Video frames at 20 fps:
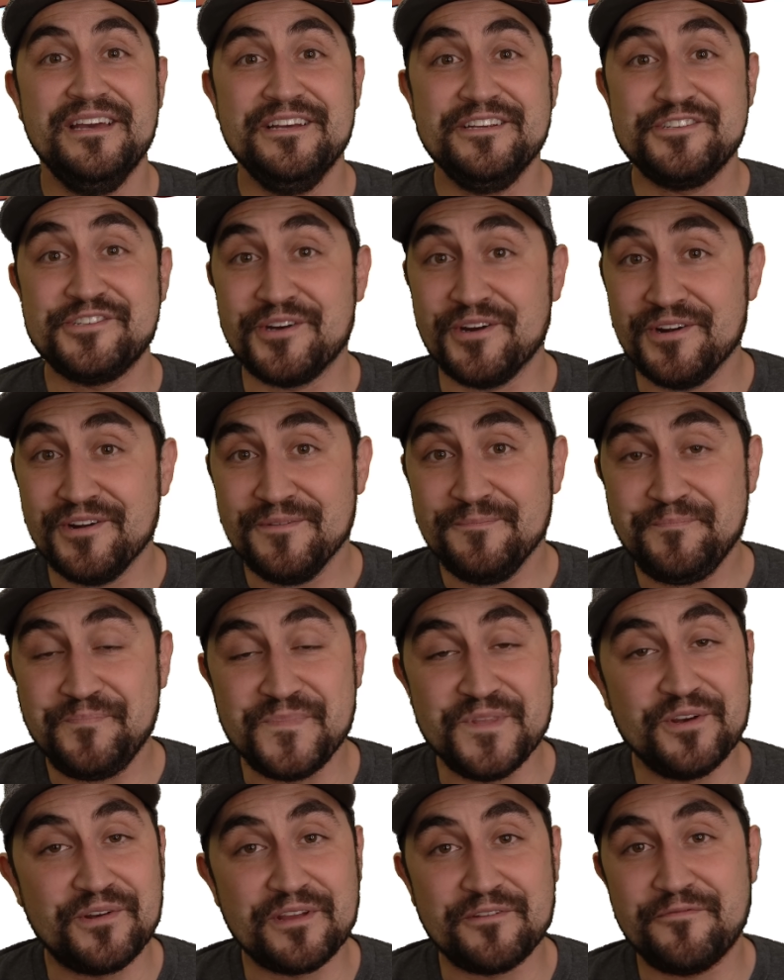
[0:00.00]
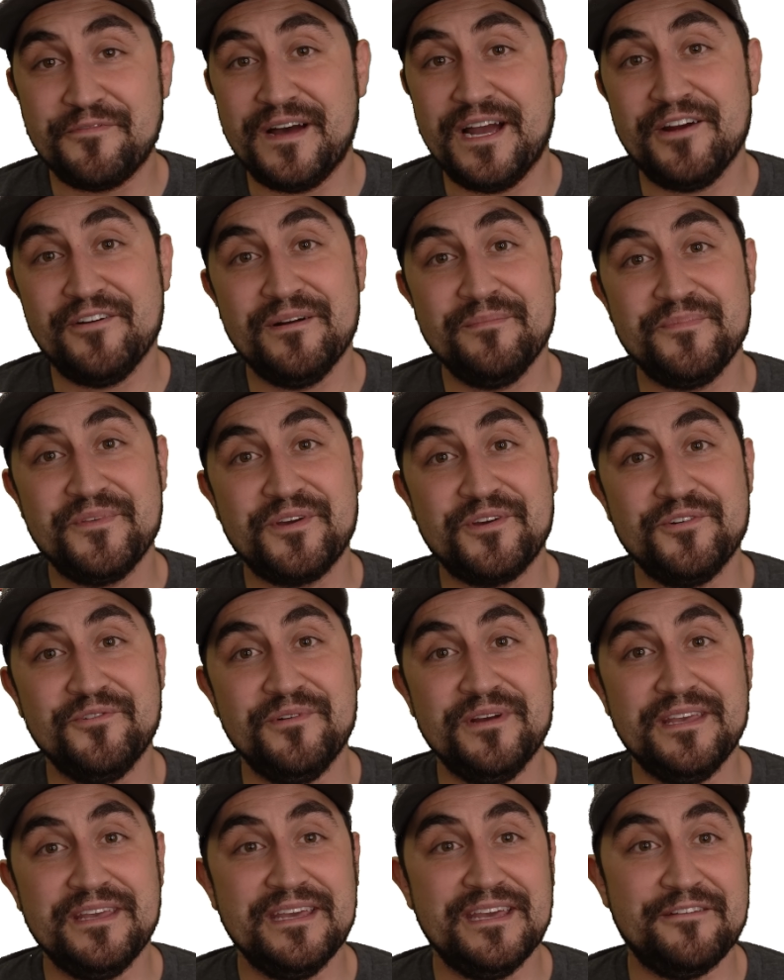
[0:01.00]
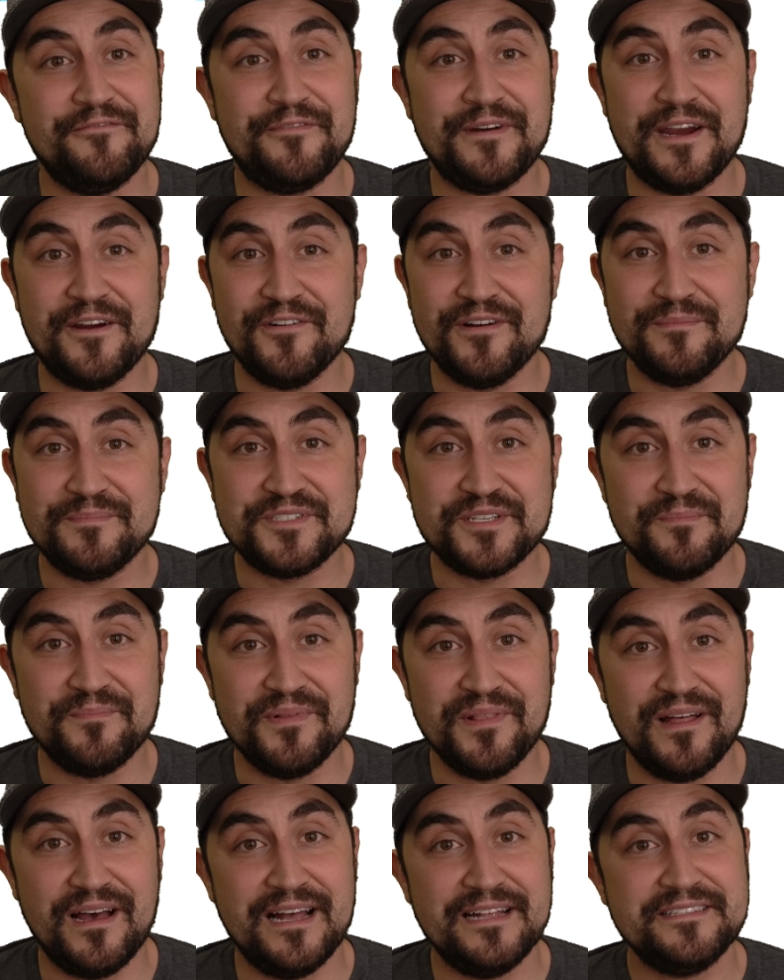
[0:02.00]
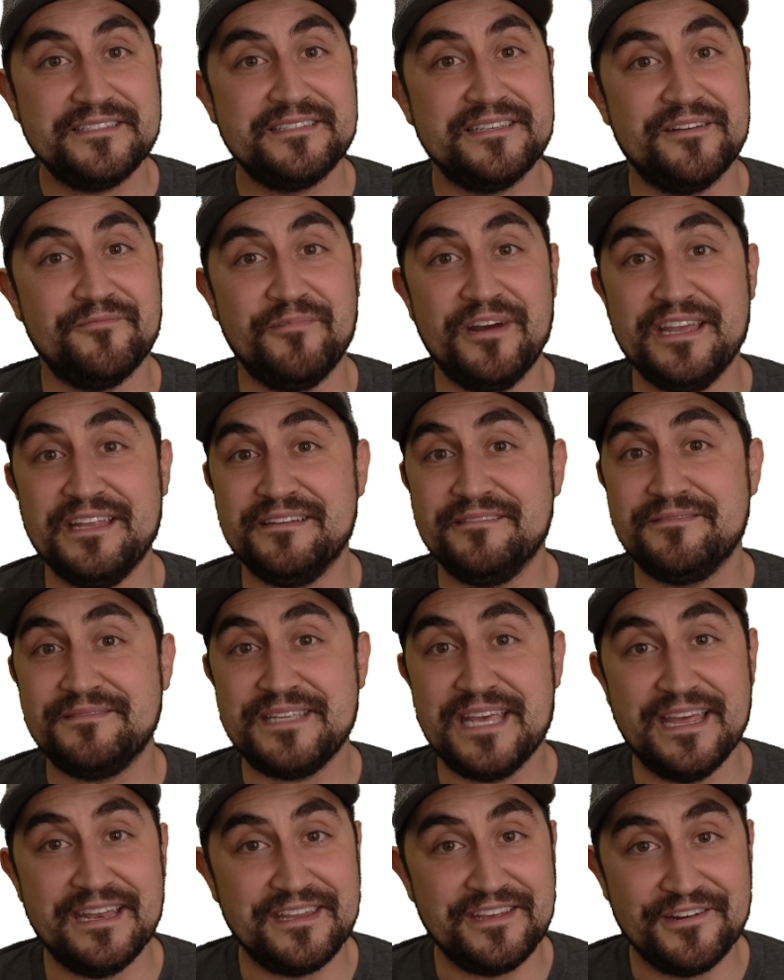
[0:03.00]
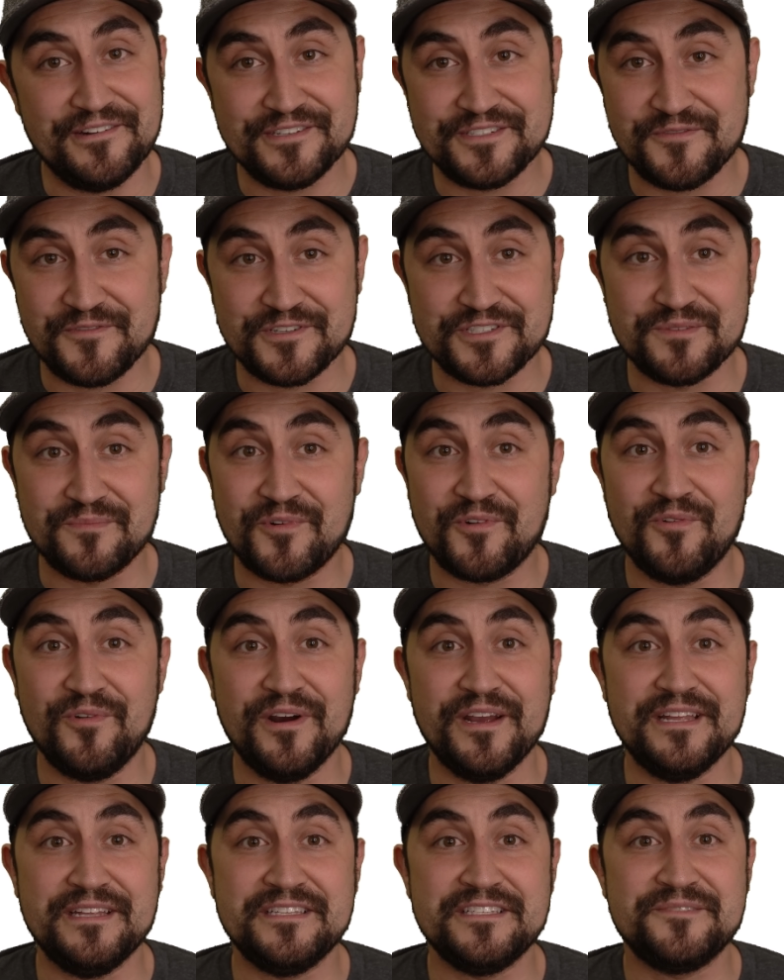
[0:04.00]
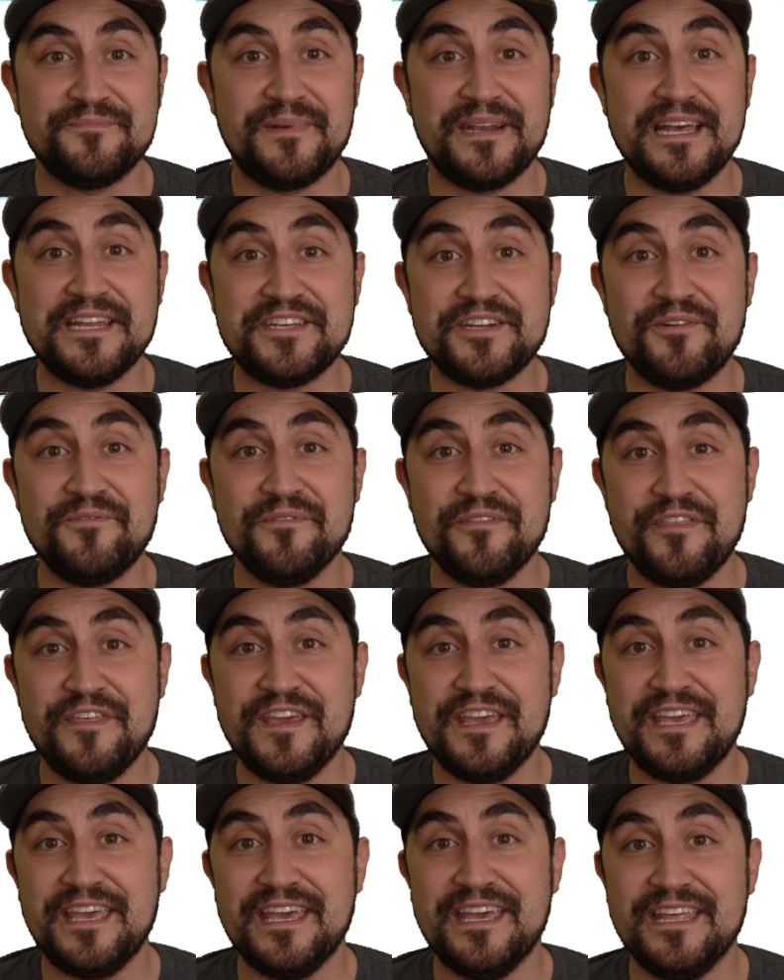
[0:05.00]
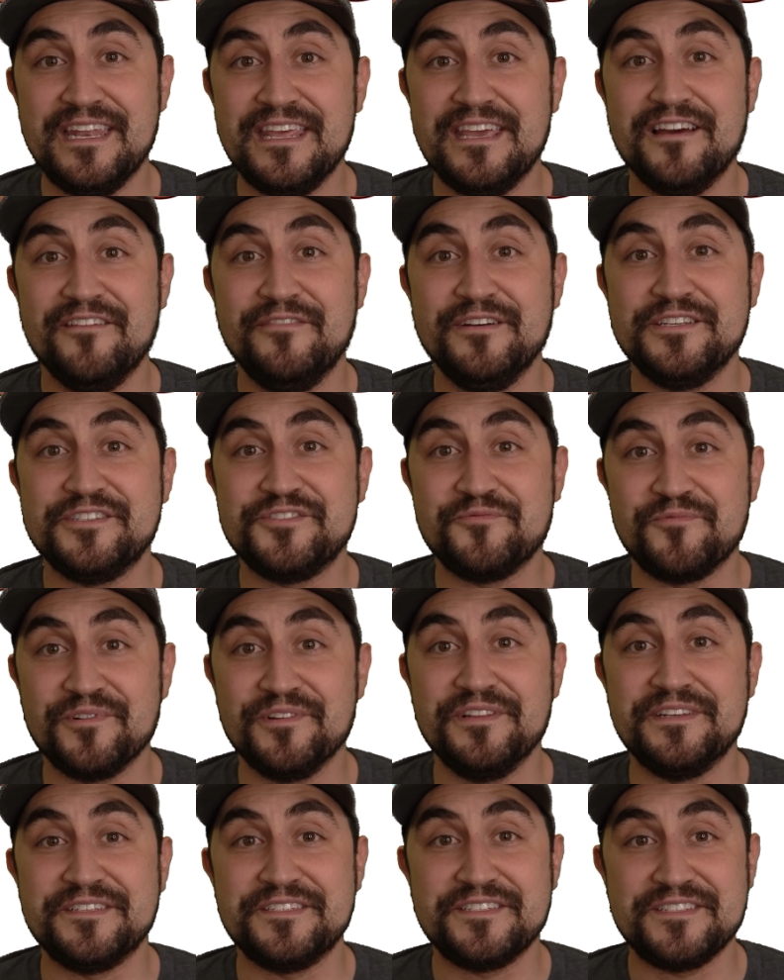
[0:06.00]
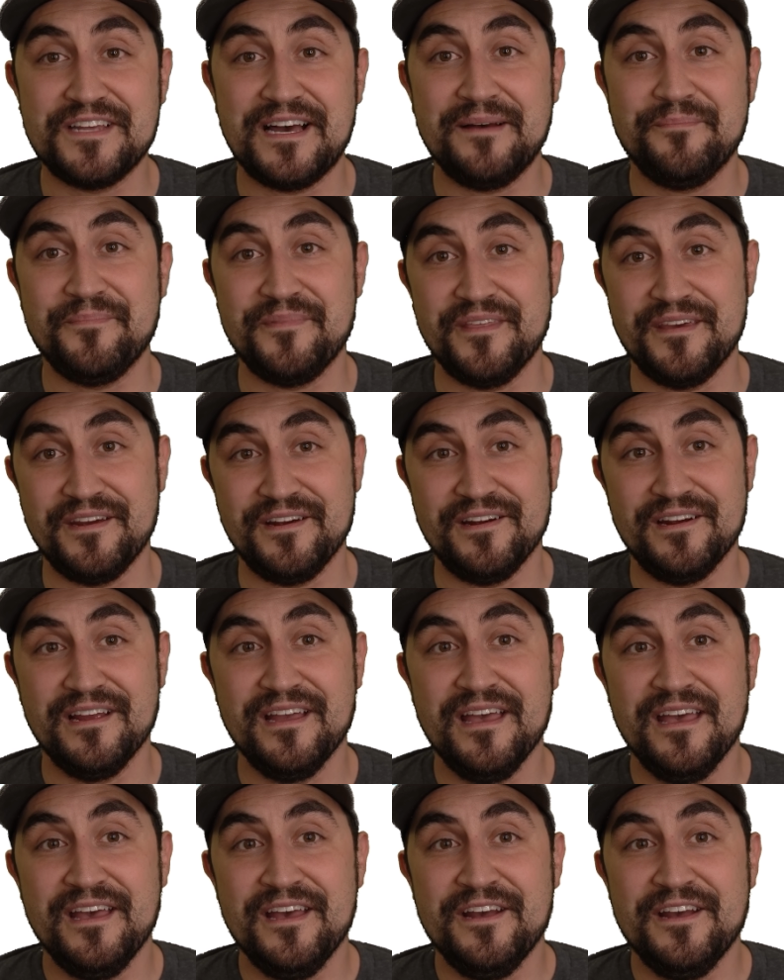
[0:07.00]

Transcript: Sure, you could fire up the GUI and fire up some plots and wait 10 years for some coins, but I don't think any of us really stop there.